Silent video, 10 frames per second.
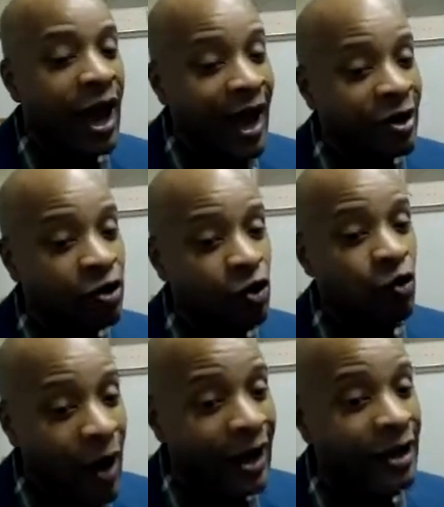and you're
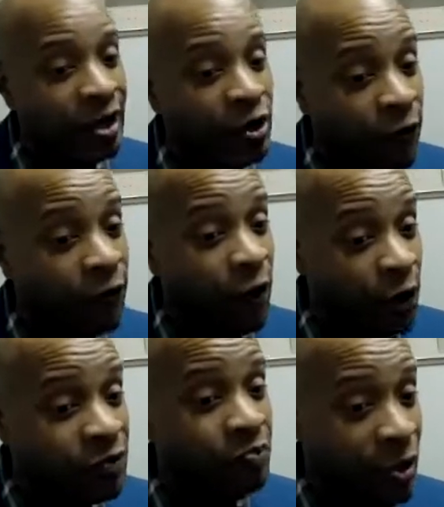writing your
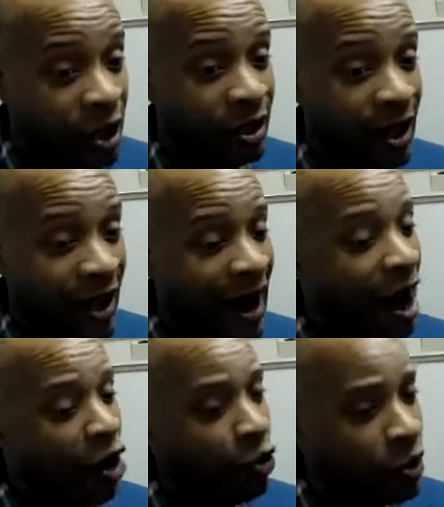first book. And
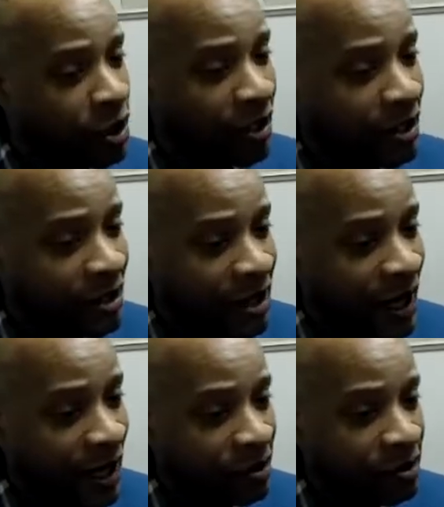how old were you at this
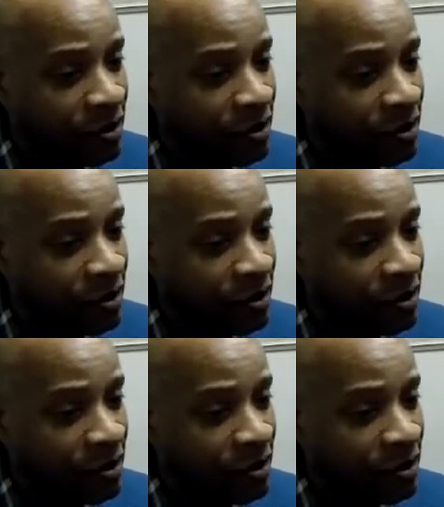time?